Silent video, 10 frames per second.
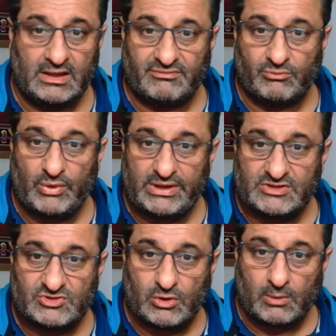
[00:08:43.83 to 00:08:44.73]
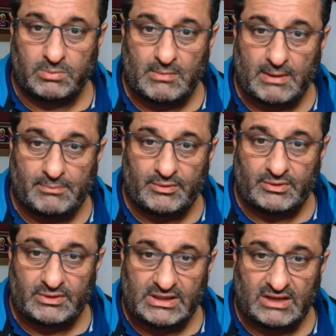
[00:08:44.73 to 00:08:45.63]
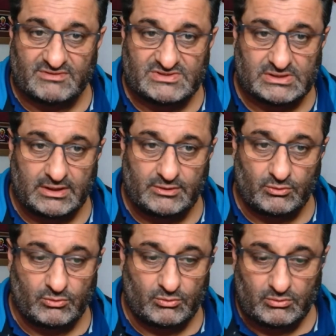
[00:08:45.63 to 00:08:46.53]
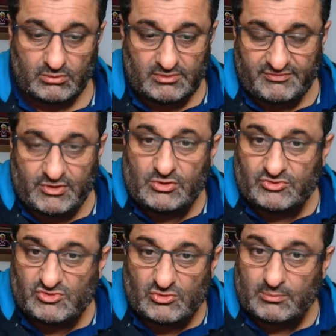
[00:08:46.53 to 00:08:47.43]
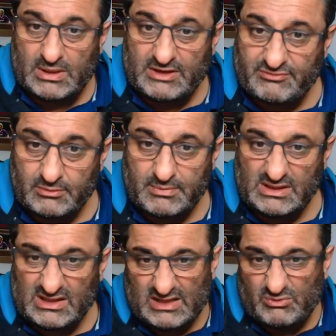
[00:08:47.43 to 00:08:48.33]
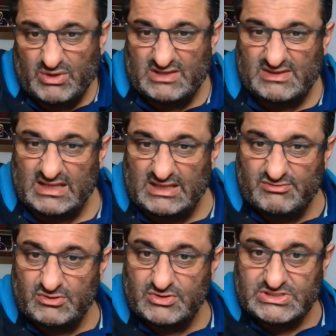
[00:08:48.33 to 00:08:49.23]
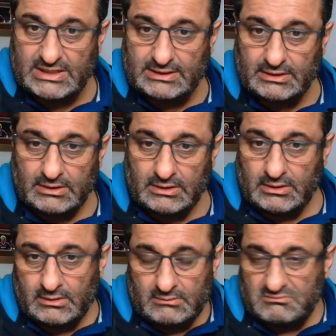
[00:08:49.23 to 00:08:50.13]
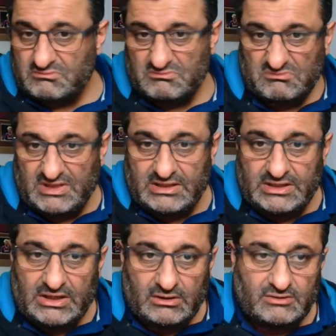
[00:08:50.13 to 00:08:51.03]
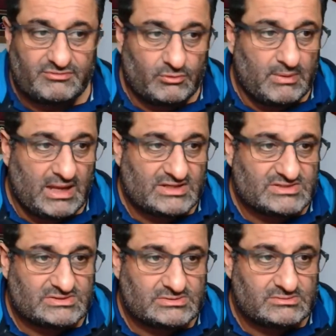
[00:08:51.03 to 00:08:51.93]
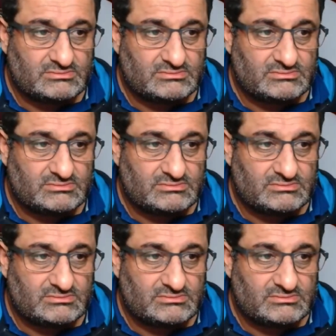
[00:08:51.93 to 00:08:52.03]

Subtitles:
winger to complement Bowen on the other side, or if Kudos is going to play through the middle, then where does that leave Souček? Need a younger fullbacks,